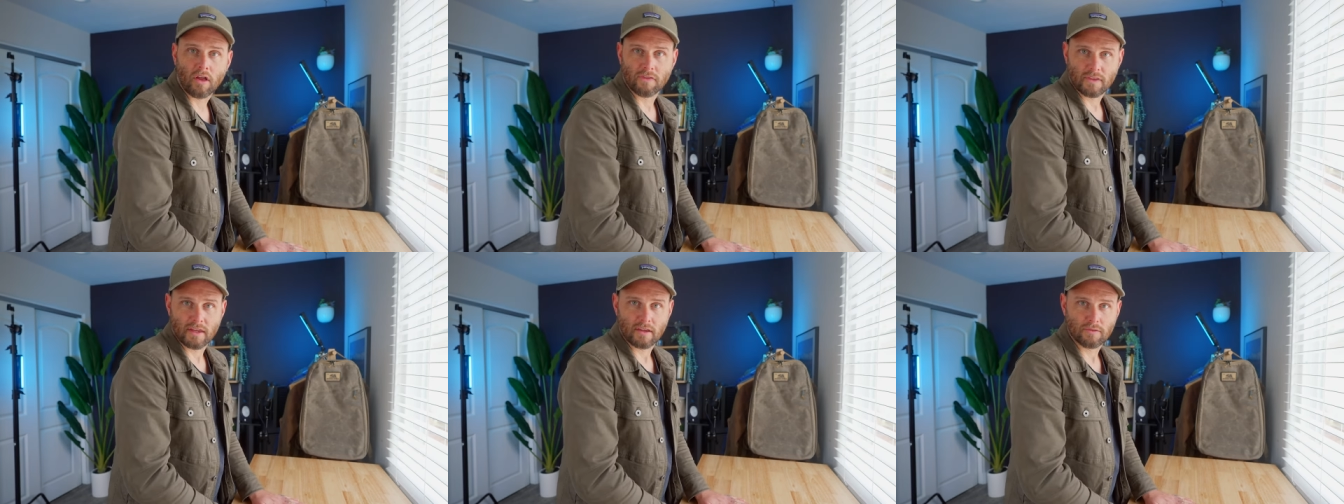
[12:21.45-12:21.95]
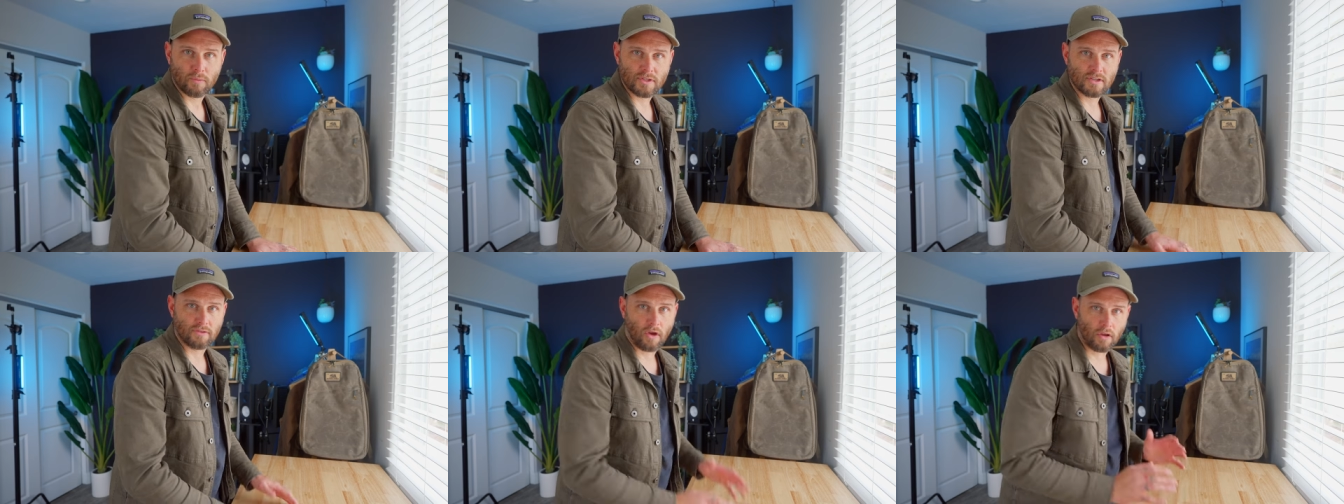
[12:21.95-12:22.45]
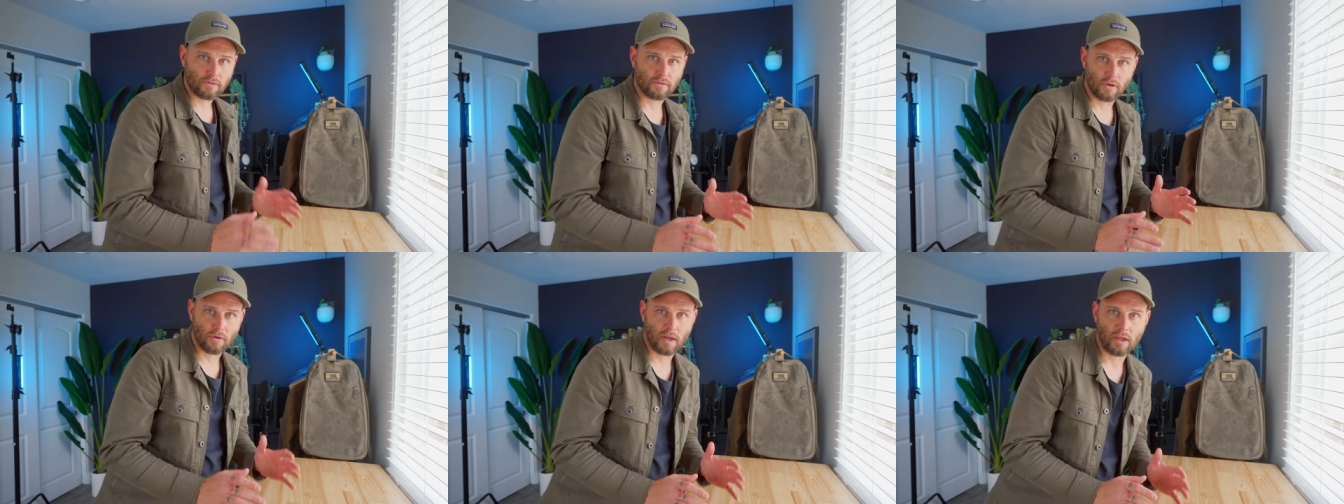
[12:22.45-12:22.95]
on things, which is
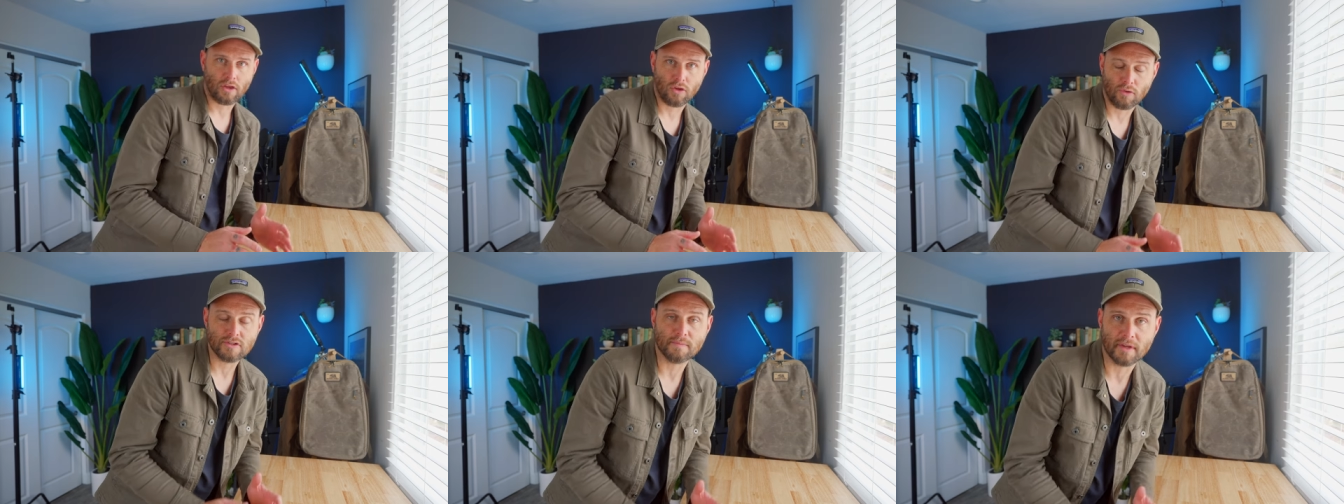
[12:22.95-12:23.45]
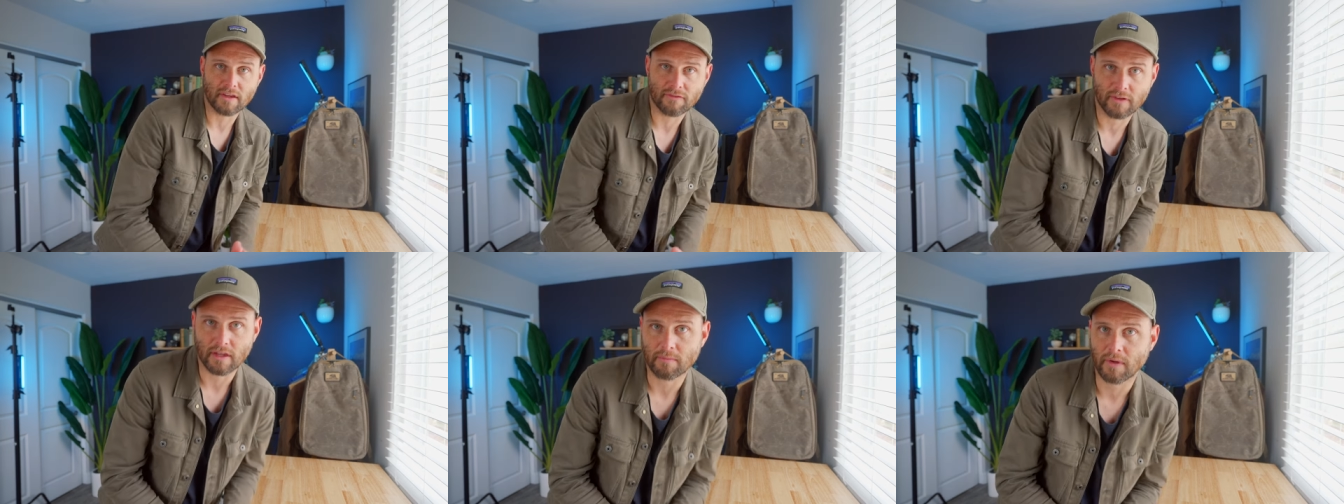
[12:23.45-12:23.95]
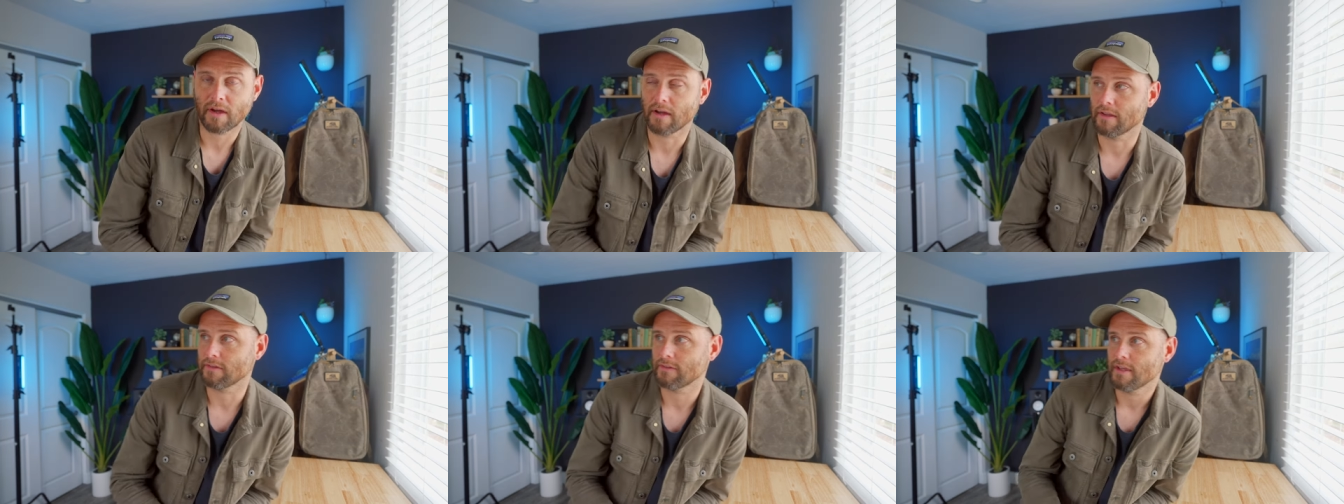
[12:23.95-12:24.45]
also a huge benefit
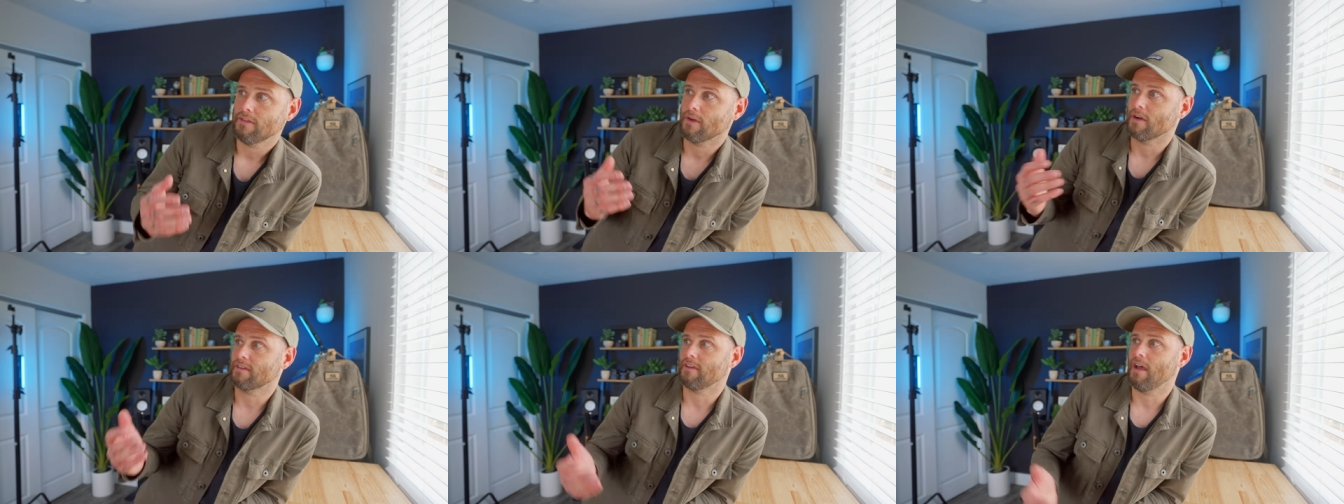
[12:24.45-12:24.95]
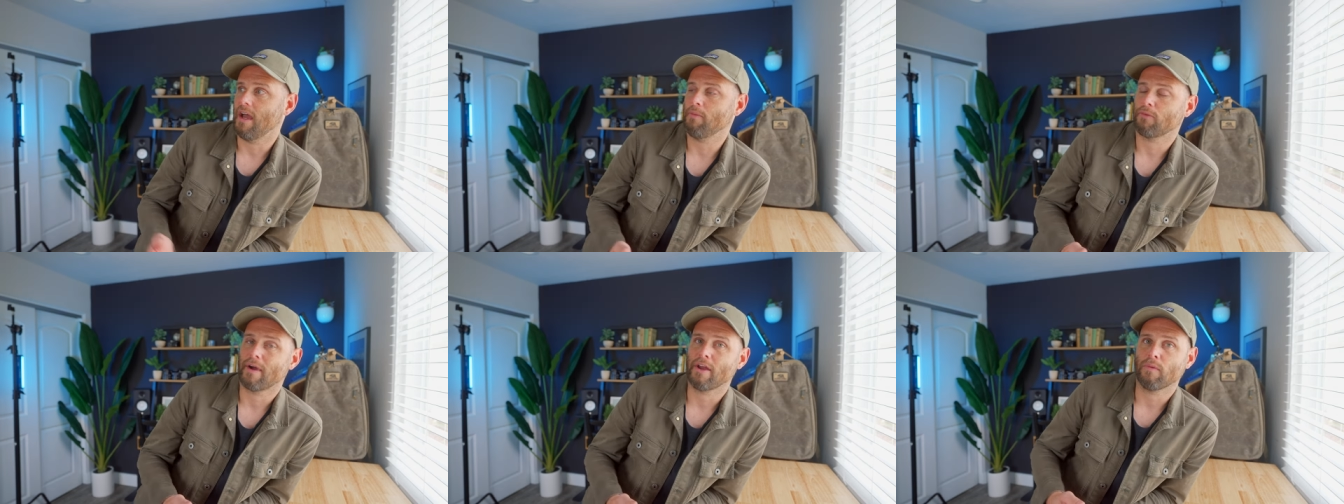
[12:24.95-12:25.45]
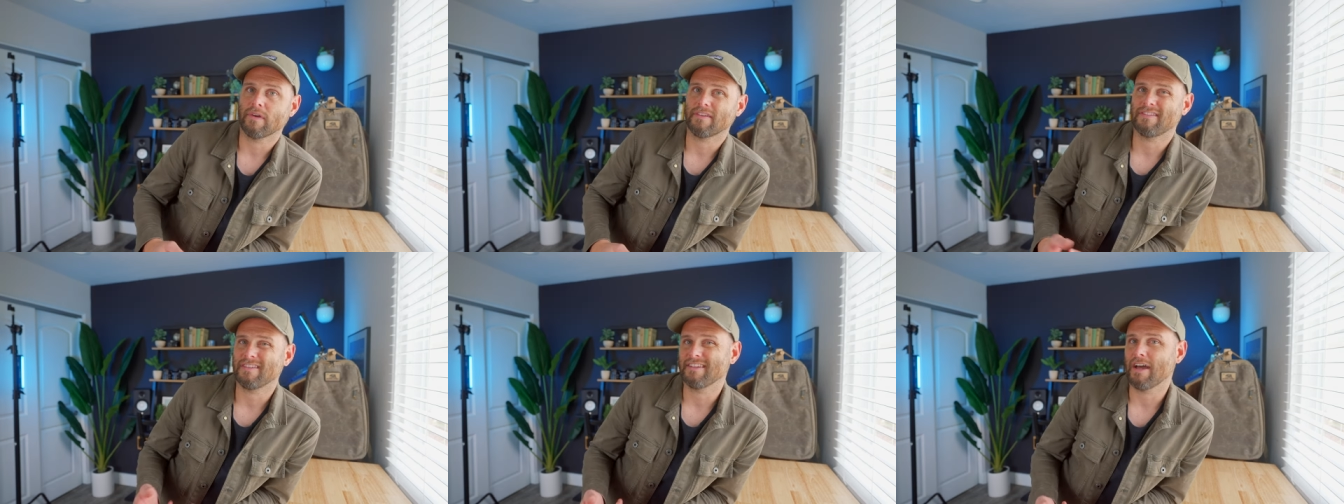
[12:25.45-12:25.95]
because there are times where I don't want to
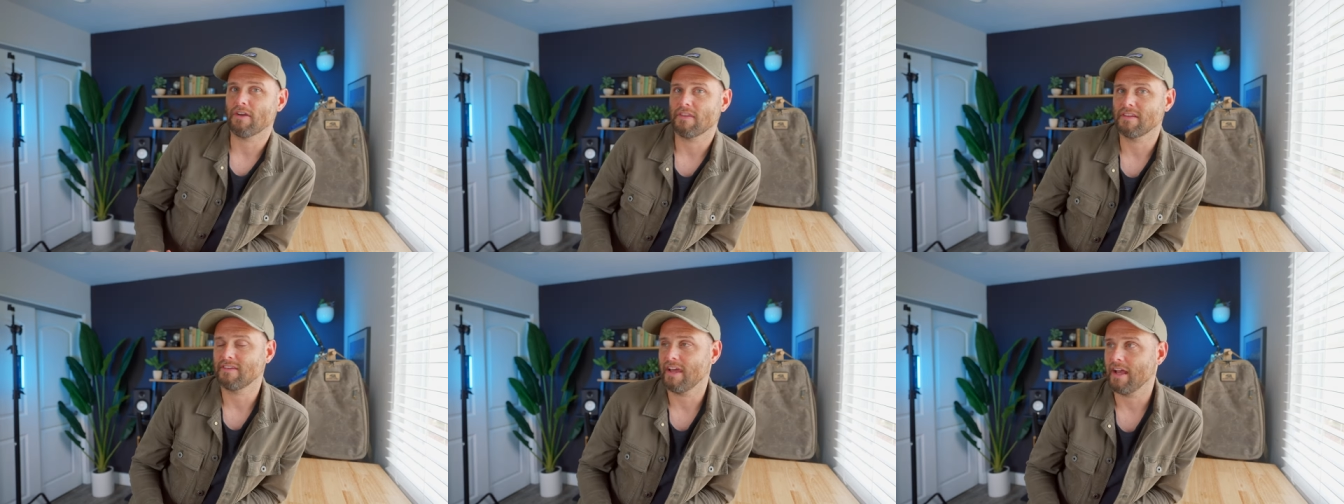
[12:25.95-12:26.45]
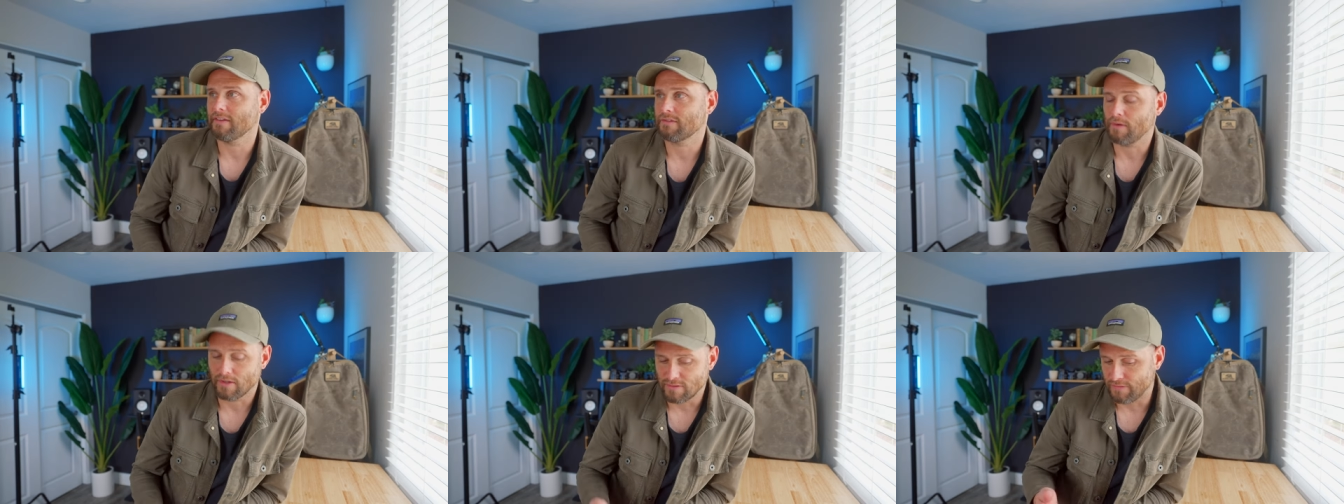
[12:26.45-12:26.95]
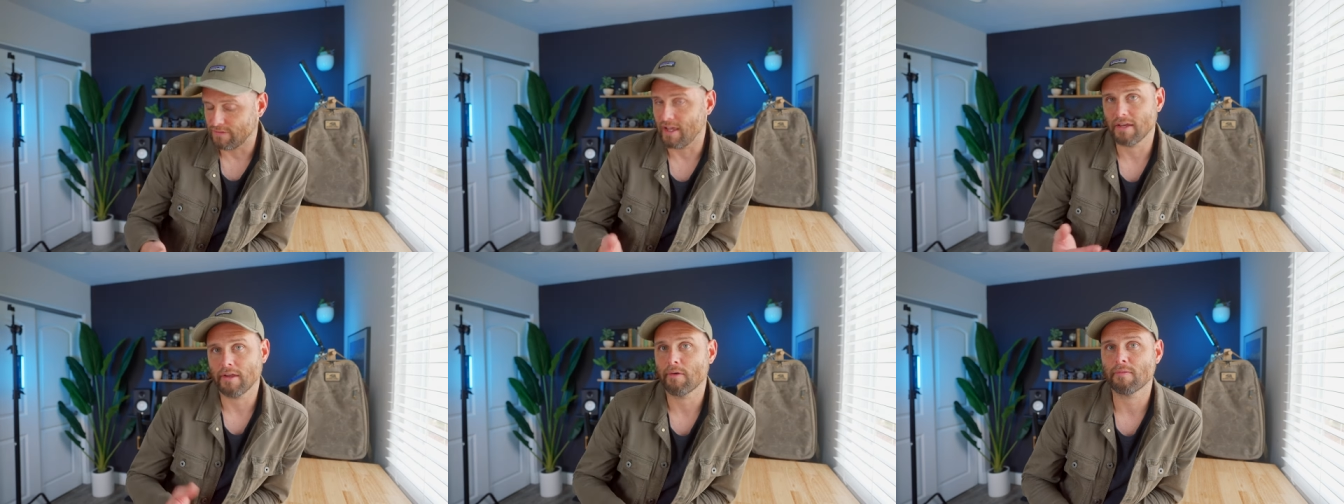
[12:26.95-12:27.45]
sit down at the desk, so I'll just
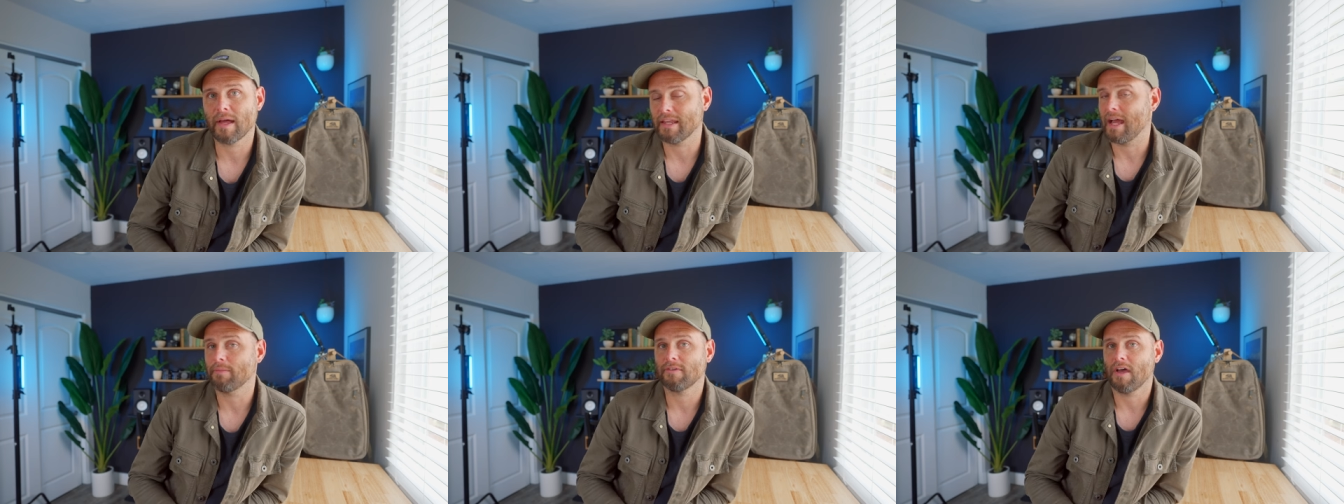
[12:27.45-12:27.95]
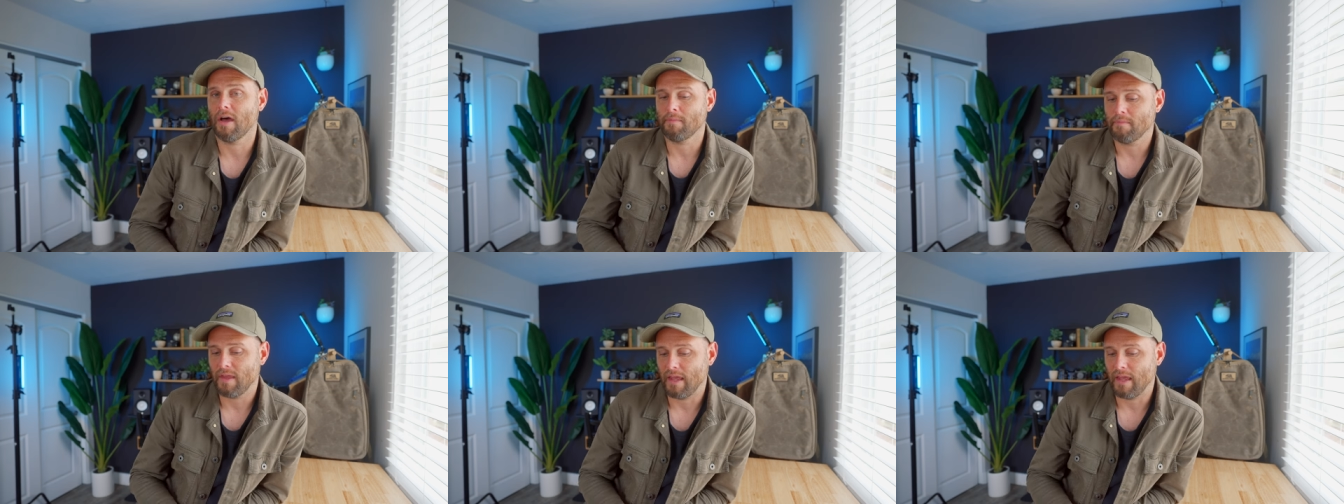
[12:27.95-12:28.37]
stand here with my laptop.